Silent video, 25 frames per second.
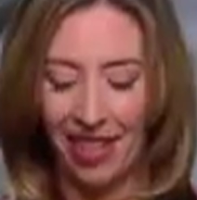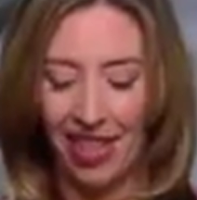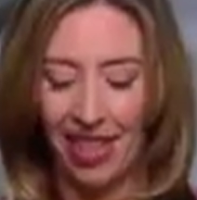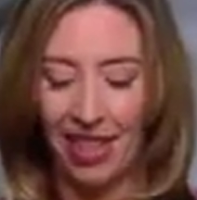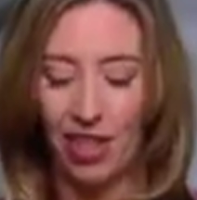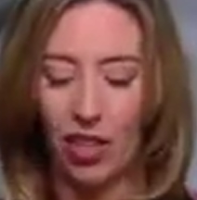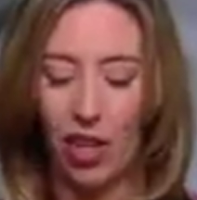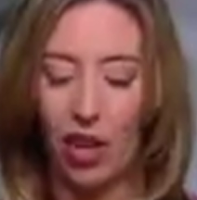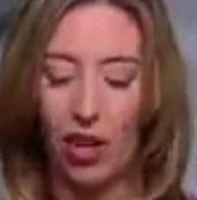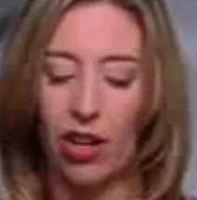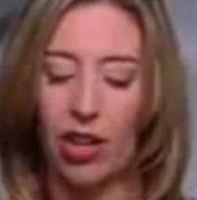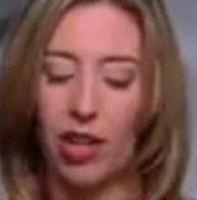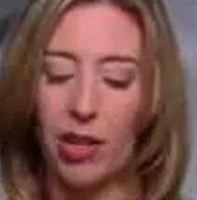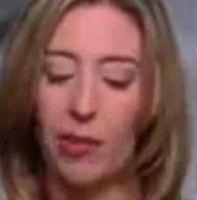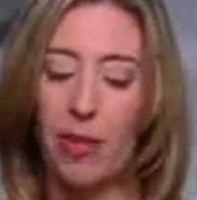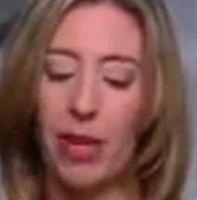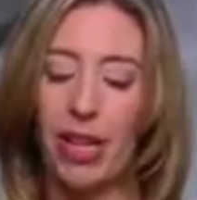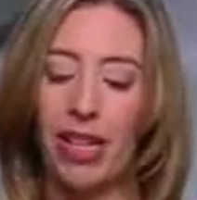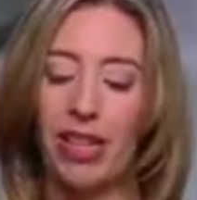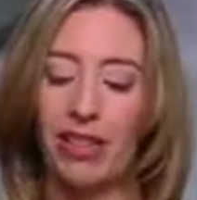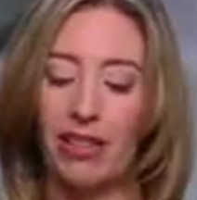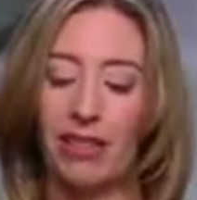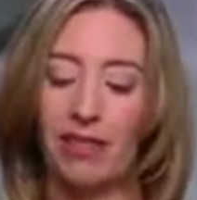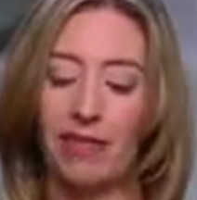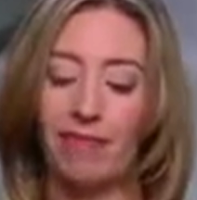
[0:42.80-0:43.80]
It's already
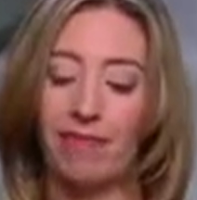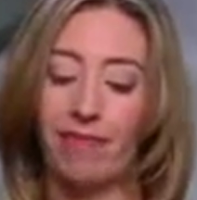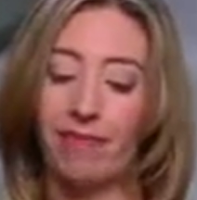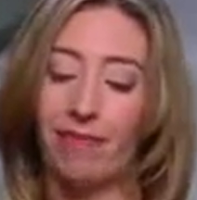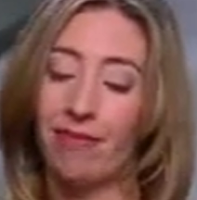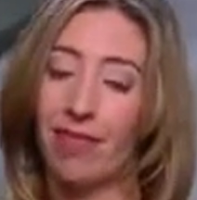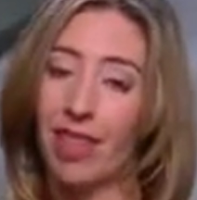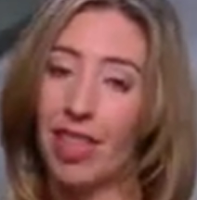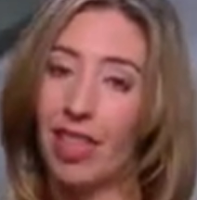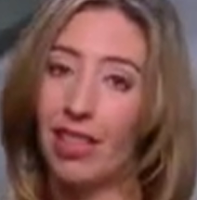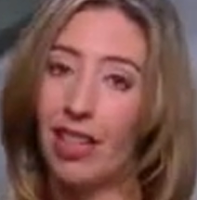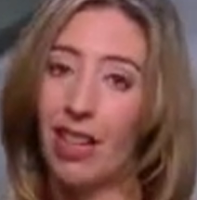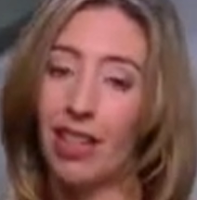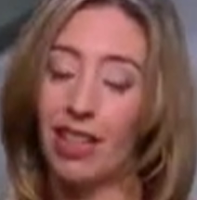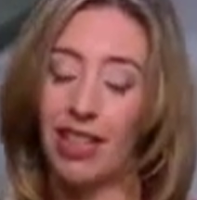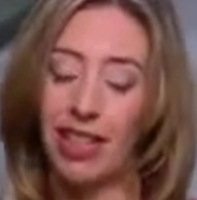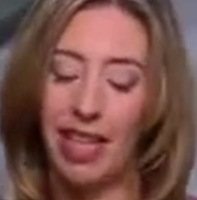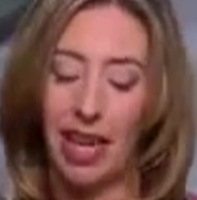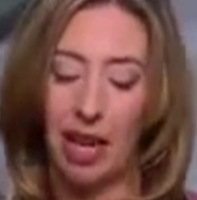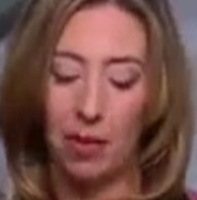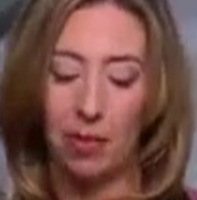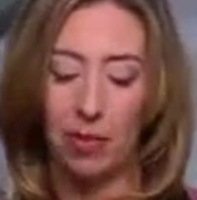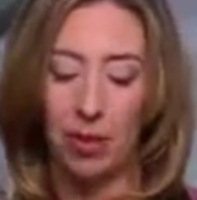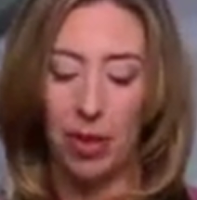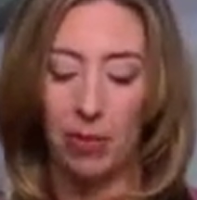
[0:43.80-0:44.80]
been
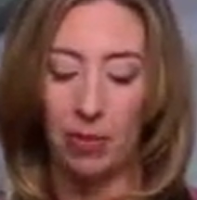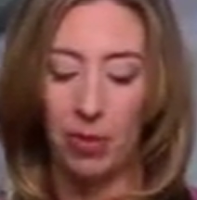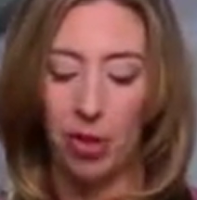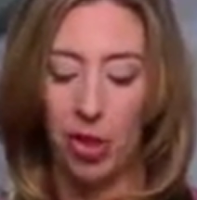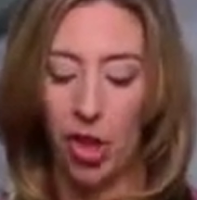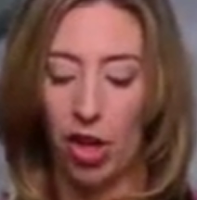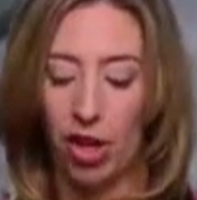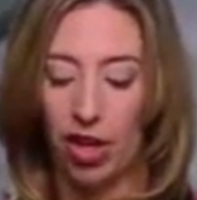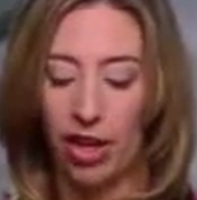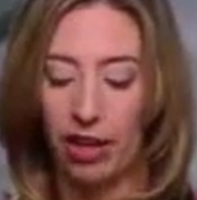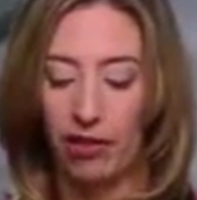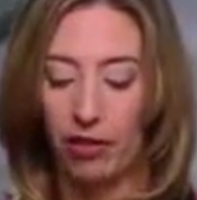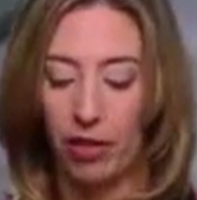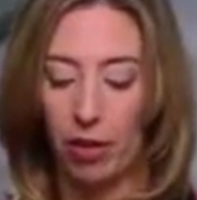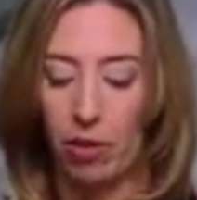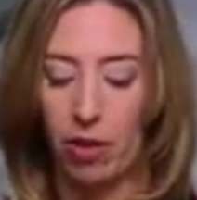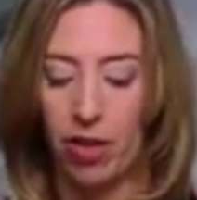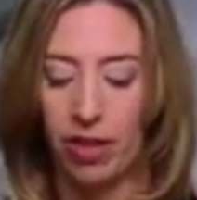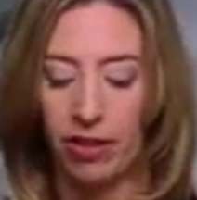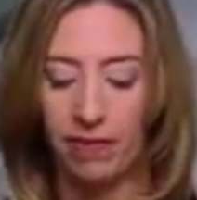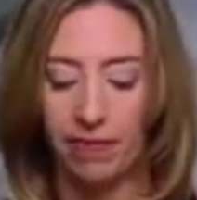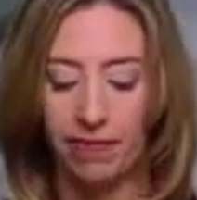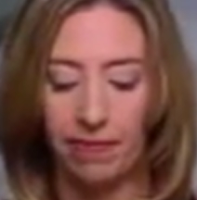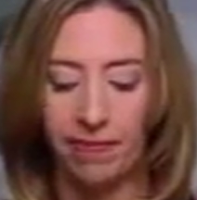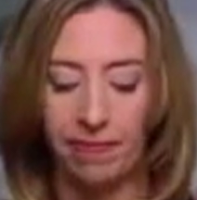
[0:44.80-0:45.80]
untaped. I'm sorry,
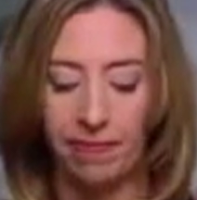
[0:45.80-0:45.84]
everyone.